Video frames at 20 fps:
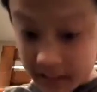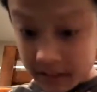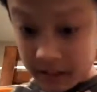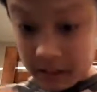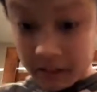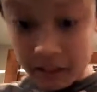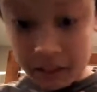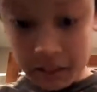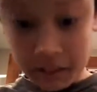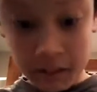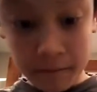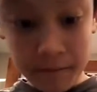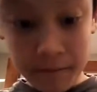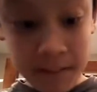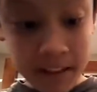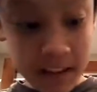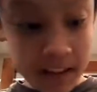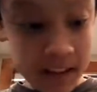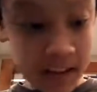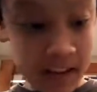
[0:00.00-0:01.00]
So,
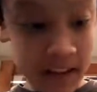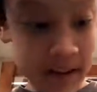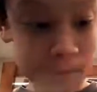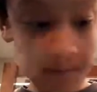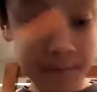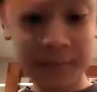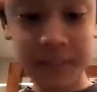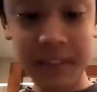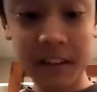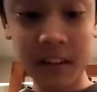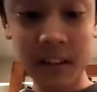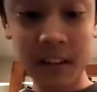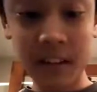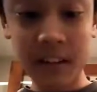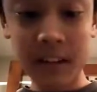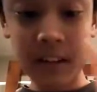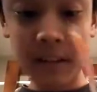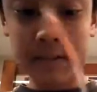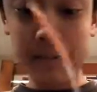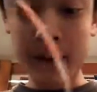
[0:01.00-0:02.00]
and
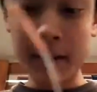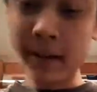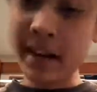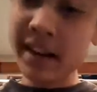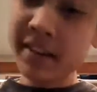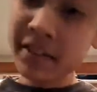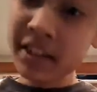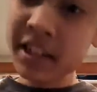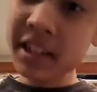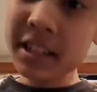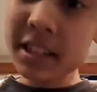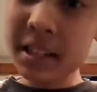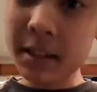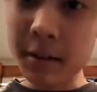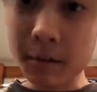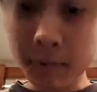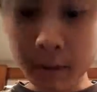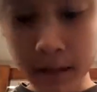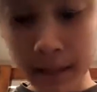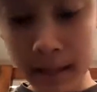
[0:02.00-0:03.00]
my rating for this,
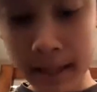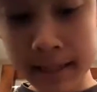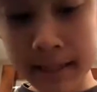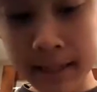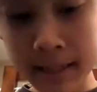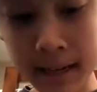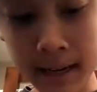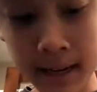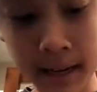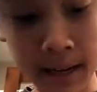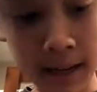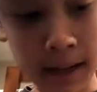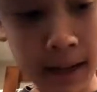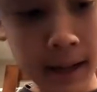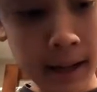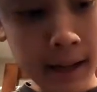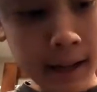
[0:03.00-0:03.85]
well, I'd say